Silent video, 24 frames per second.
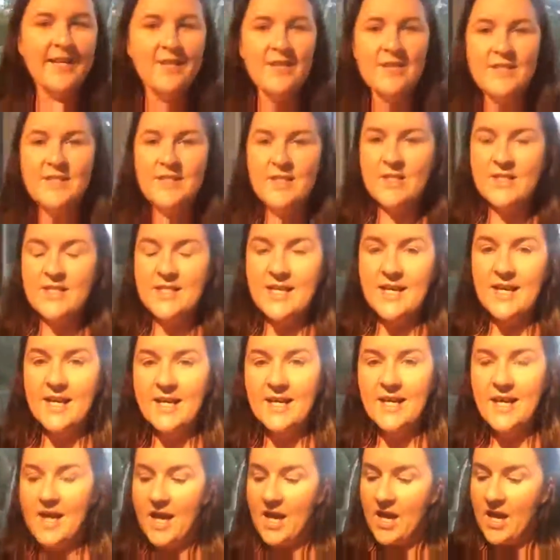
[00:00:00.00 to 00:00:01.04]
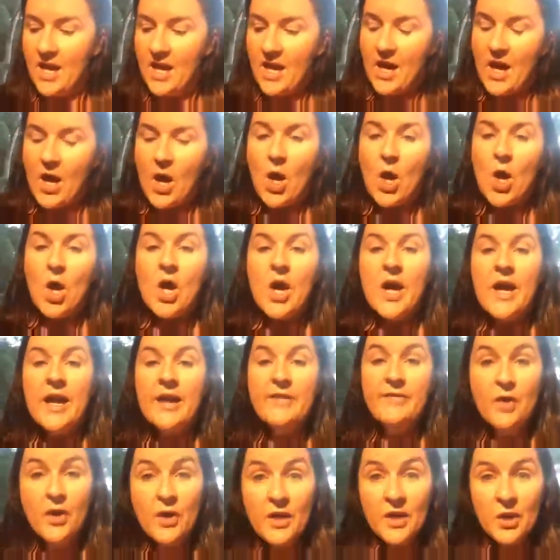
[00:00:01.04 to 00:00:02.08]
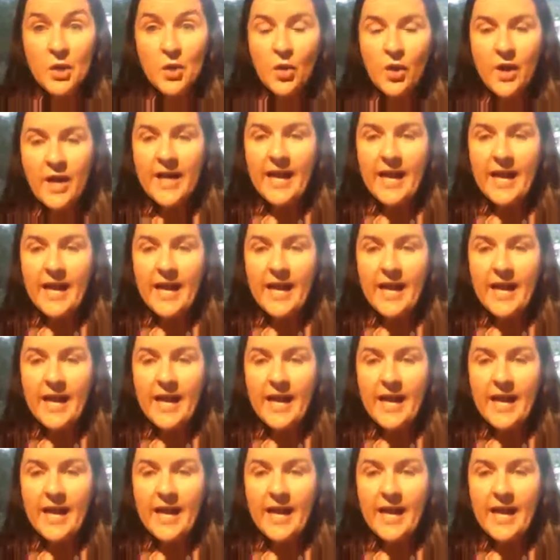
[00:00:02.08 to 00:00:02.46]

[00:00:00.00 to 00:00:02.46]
because it's not dark. If you're going to cook a